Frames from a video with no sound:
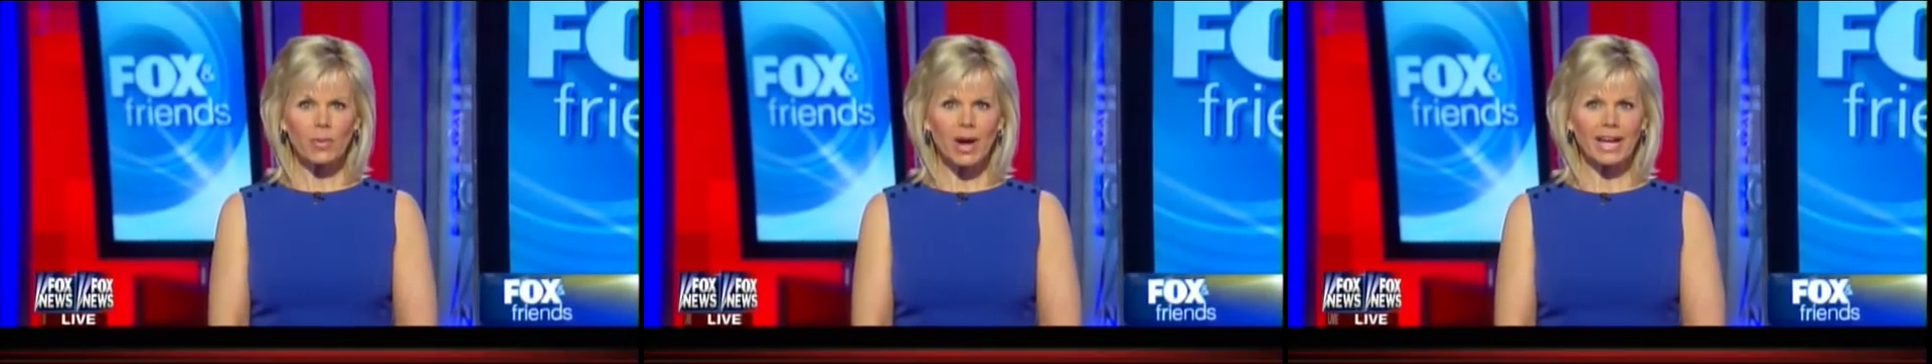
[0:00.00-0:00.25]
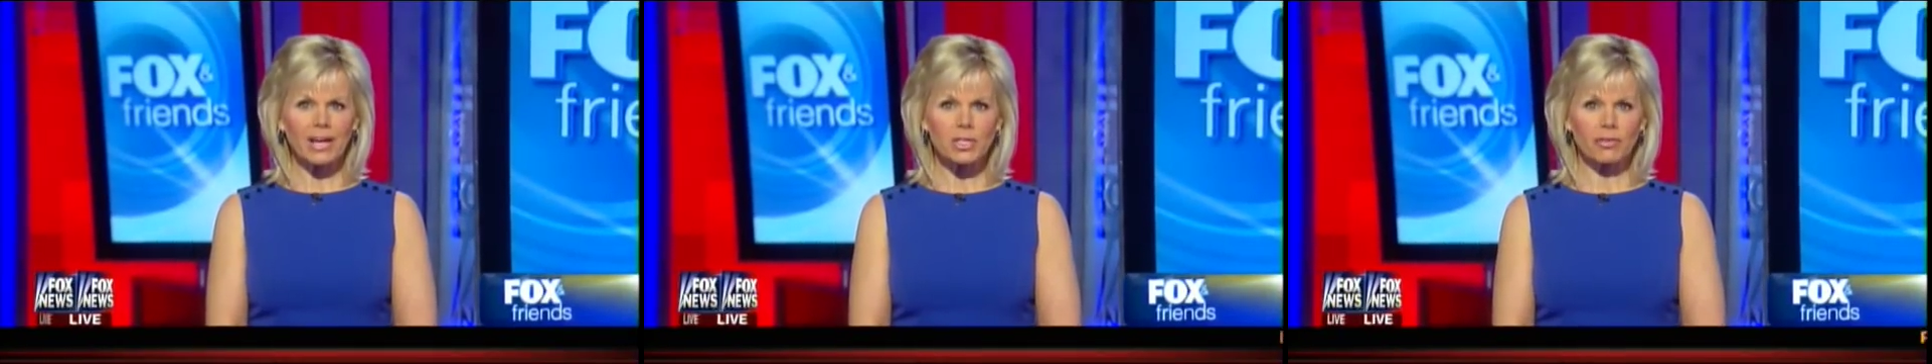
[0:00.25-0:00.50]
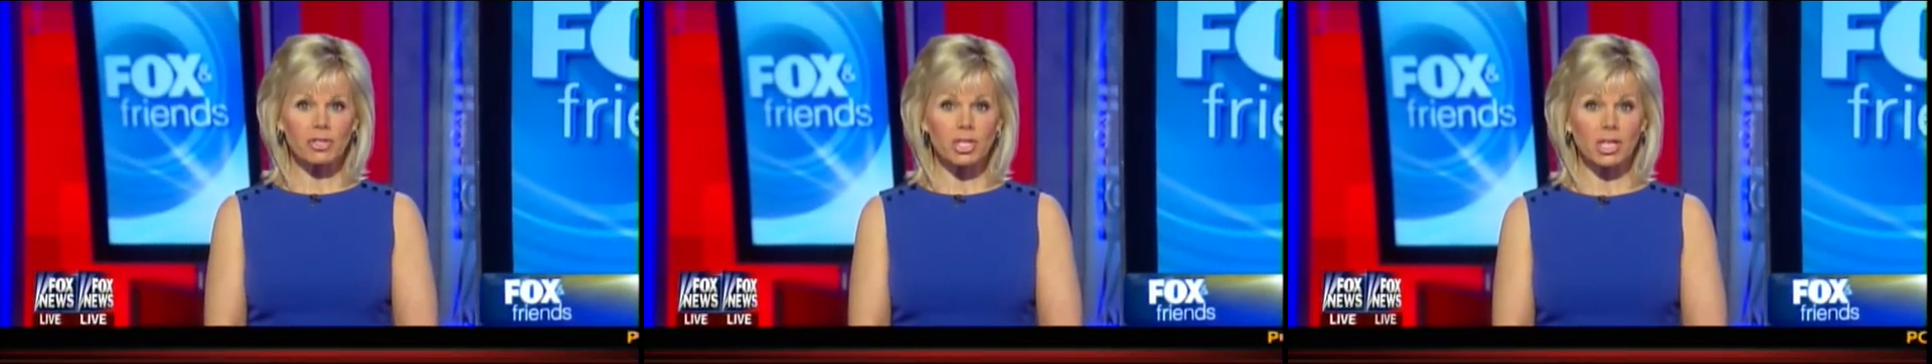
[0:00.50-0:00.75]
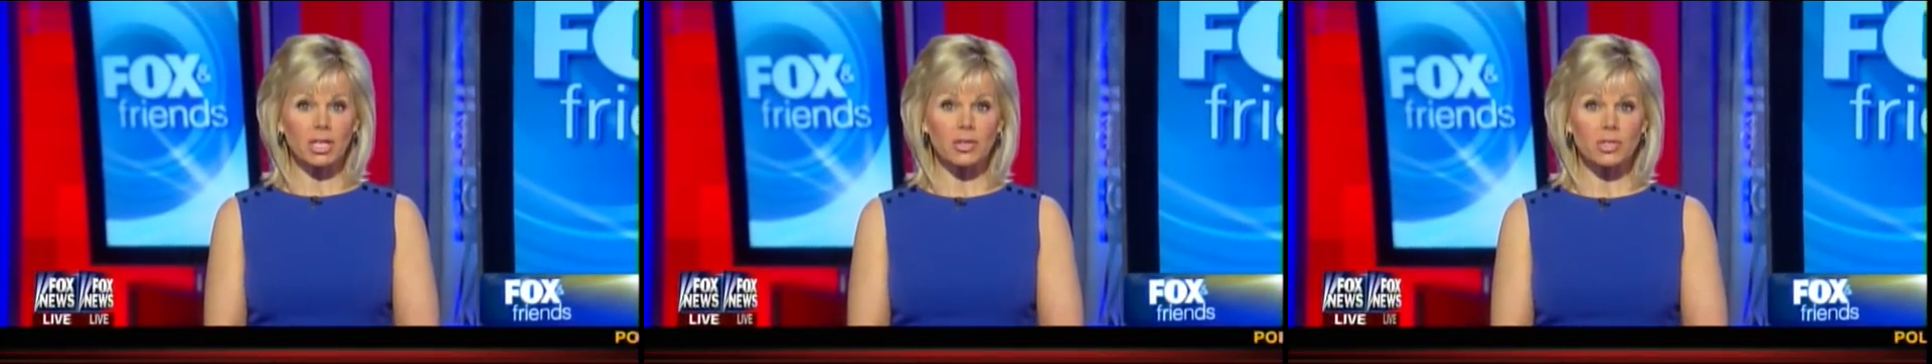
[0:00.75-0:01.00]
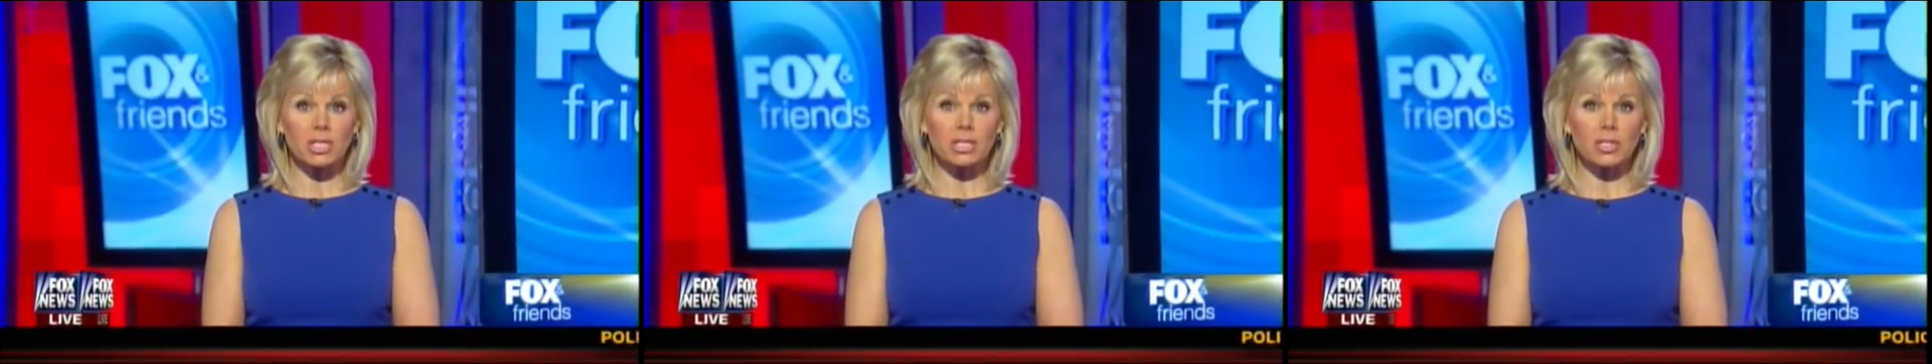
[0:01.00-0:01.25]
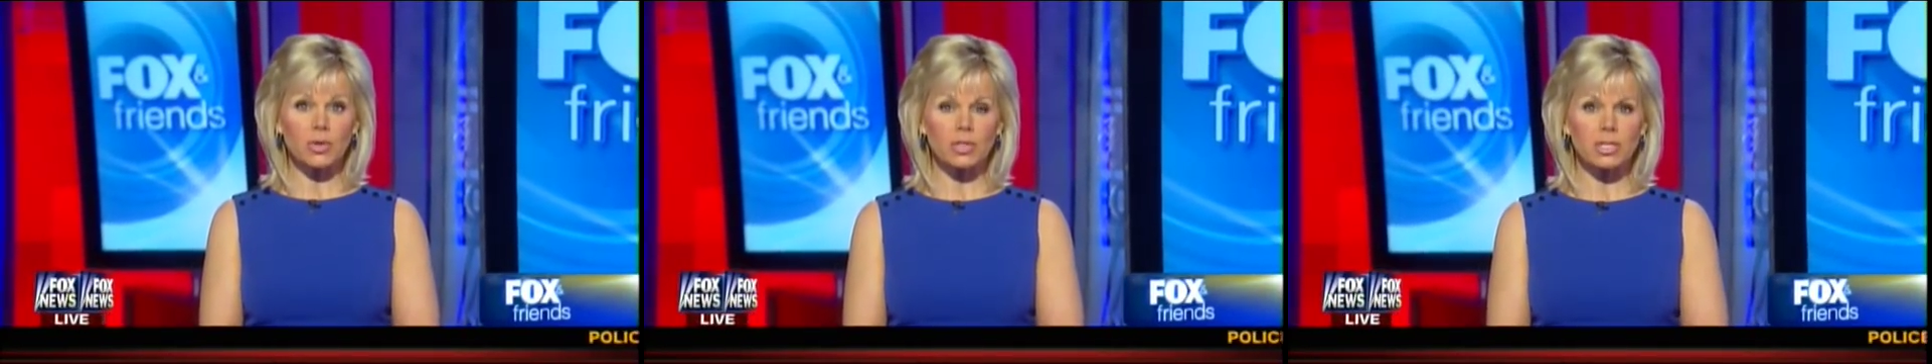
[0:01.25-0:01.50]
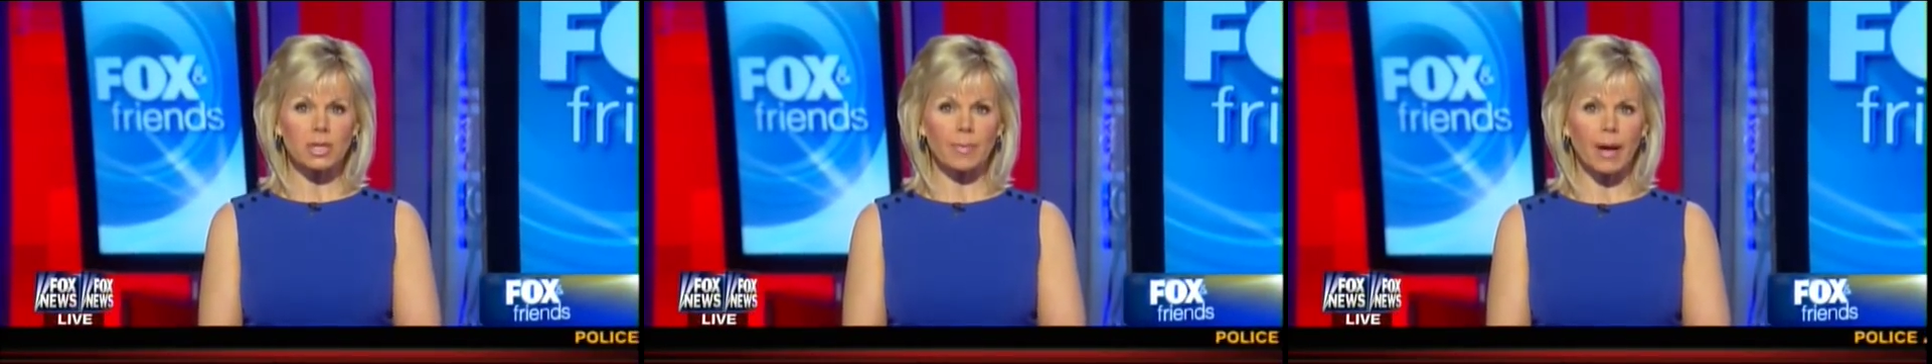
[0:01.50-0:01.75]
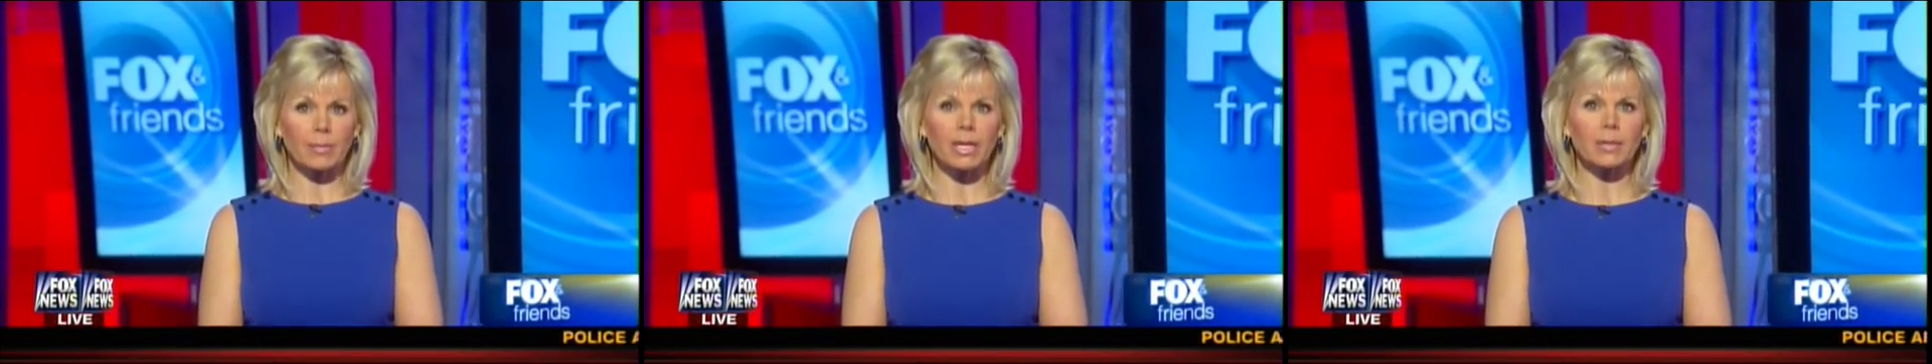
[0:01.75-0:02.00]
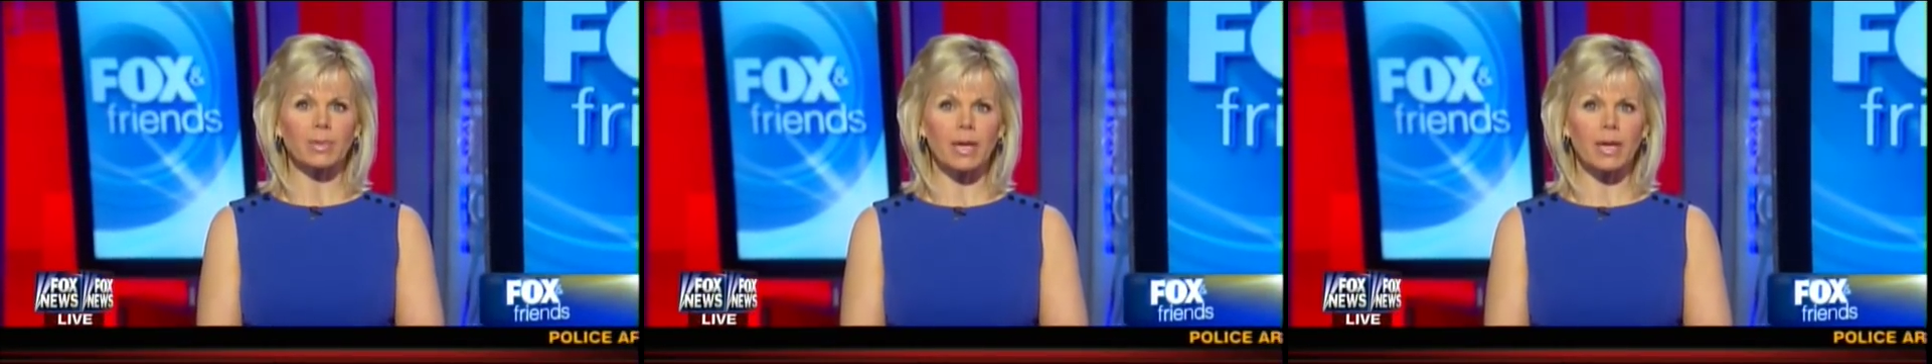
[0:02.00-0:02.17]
The White House officially closing its doors to the public,